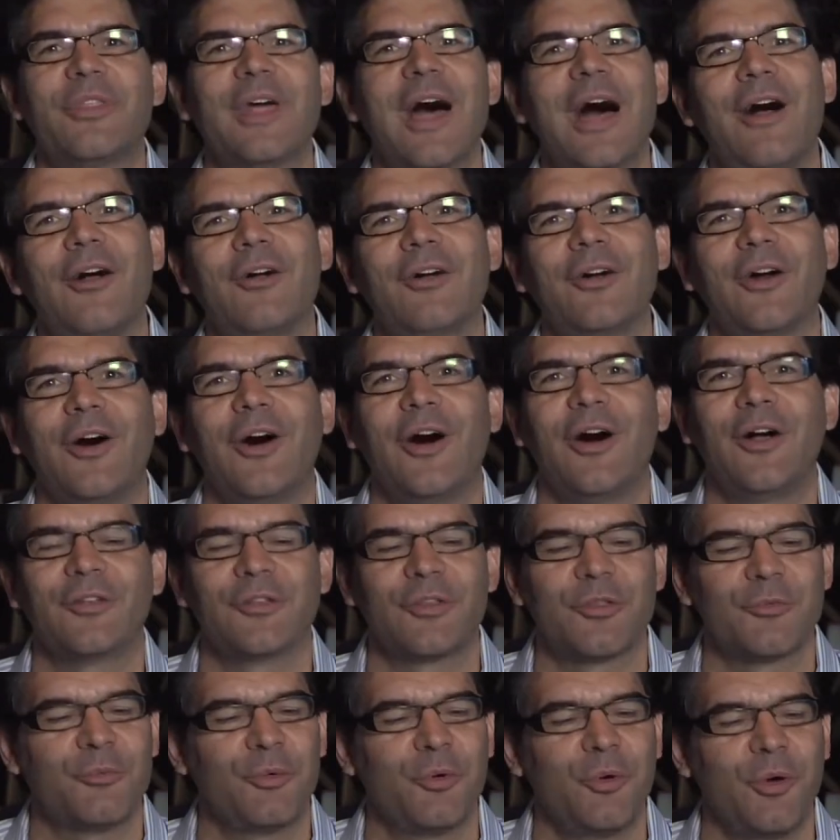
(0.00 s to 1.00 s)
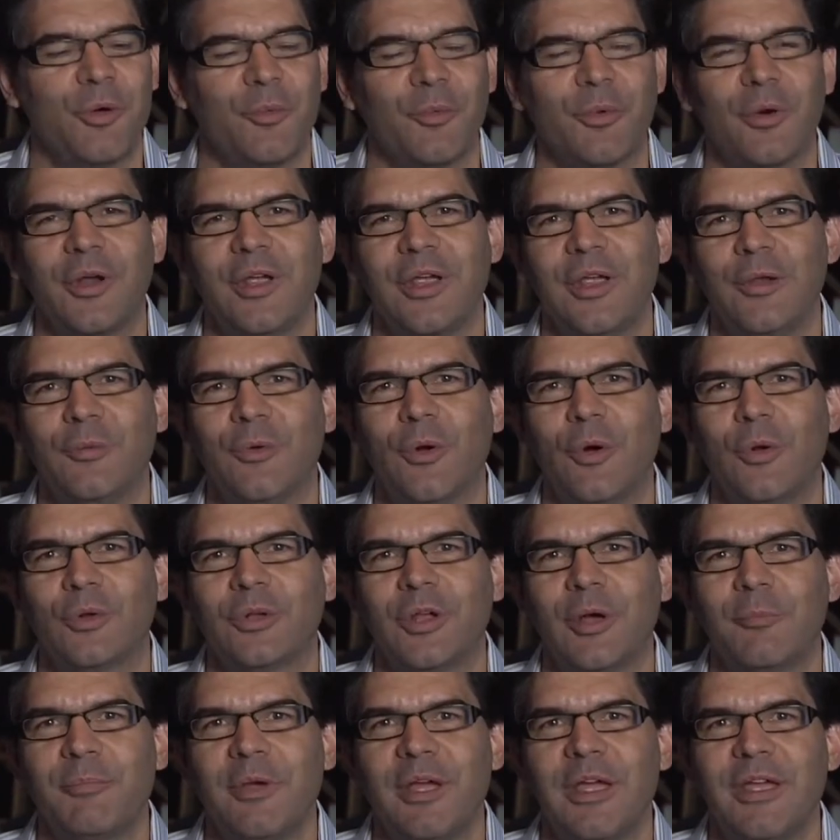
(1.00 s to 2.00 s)
with alcohol to the point where he
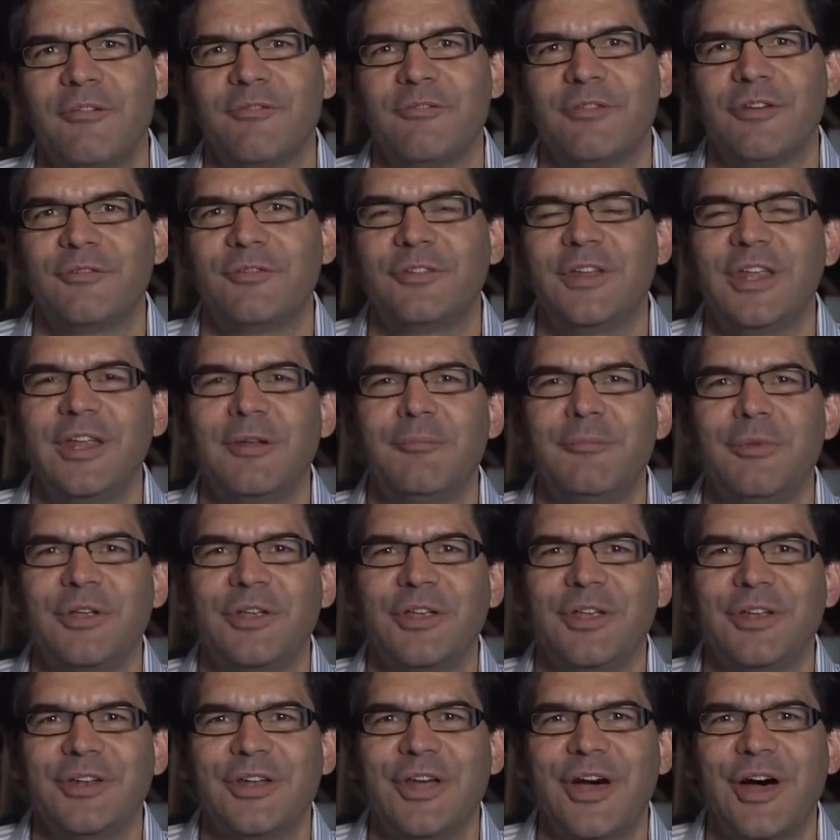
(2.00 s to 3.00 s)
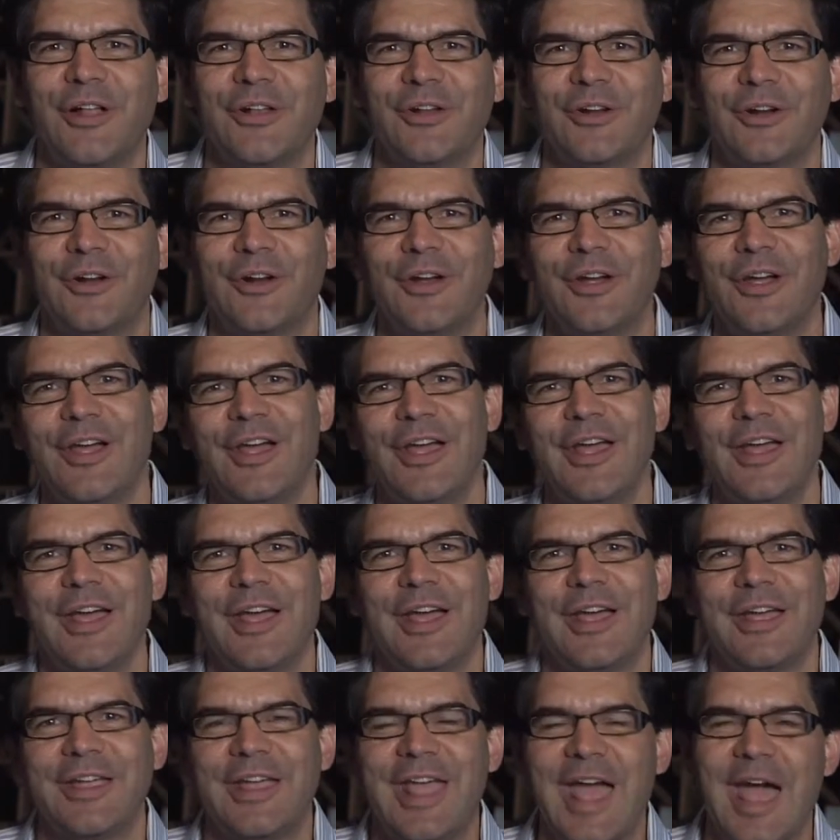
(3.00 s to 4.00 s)
rolled up a $15 million
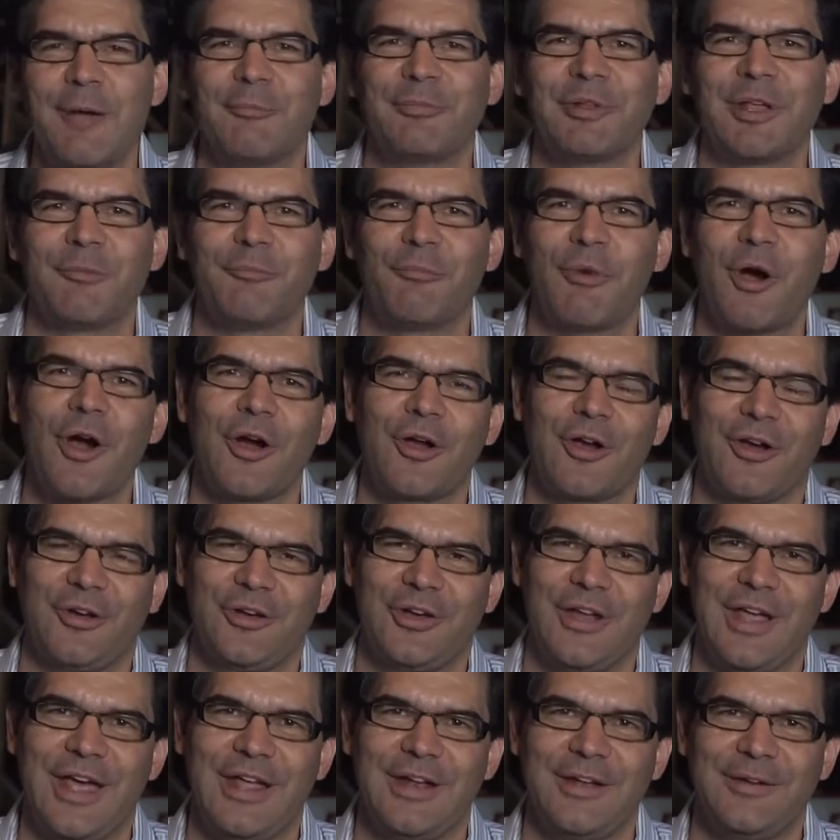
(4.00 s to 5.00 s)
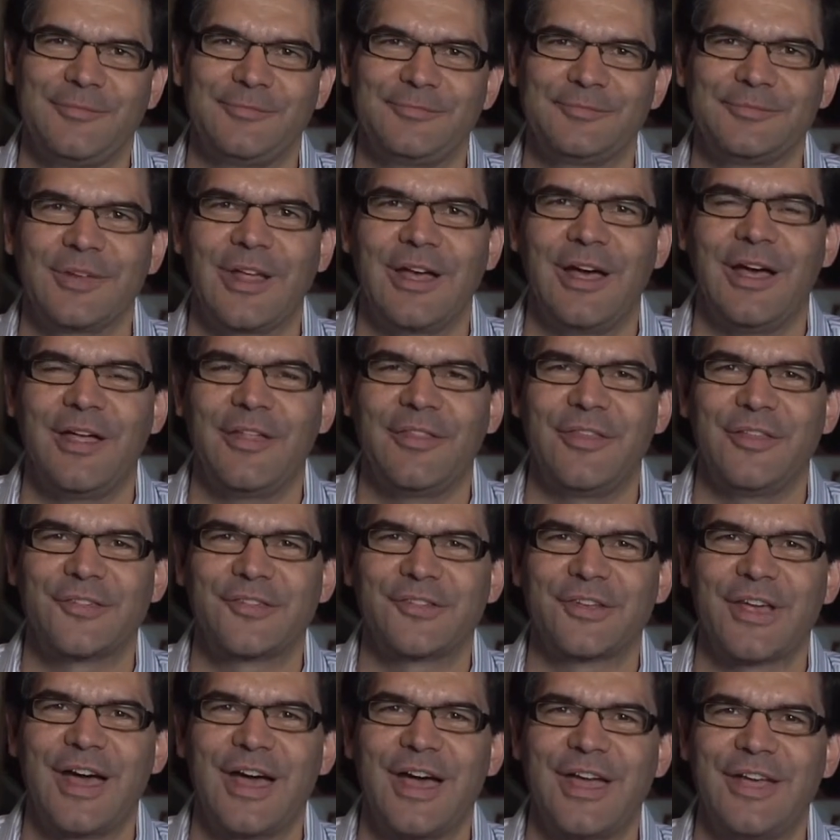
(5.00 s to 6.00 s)
gambling marker debt.
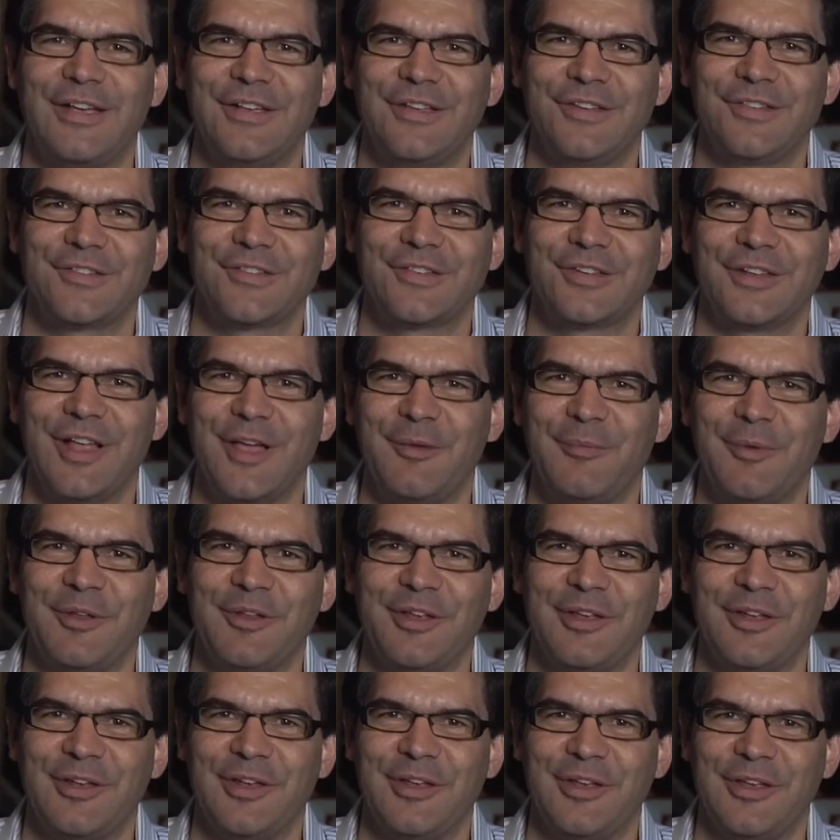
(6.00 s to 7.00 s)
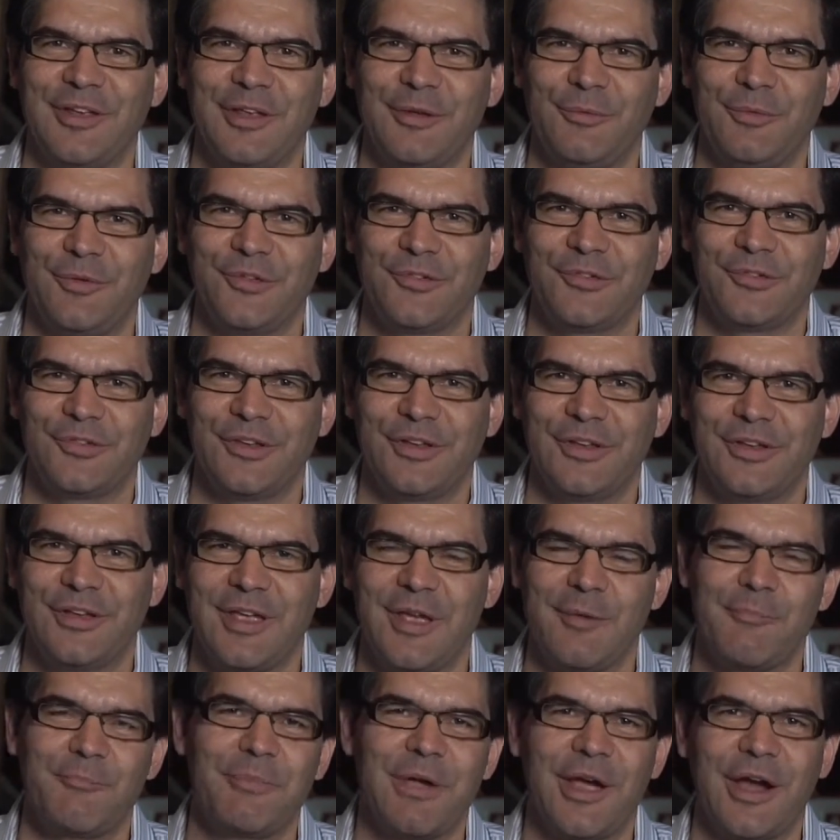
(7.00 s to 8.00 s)
This guy is claiming that he was
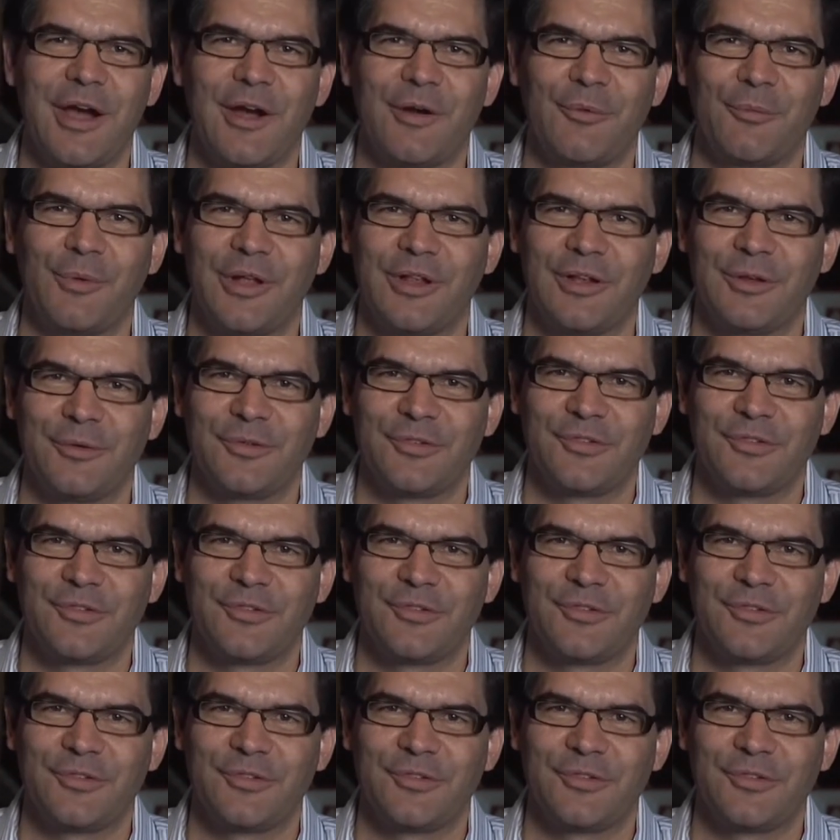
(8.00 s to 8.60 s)
impaired while he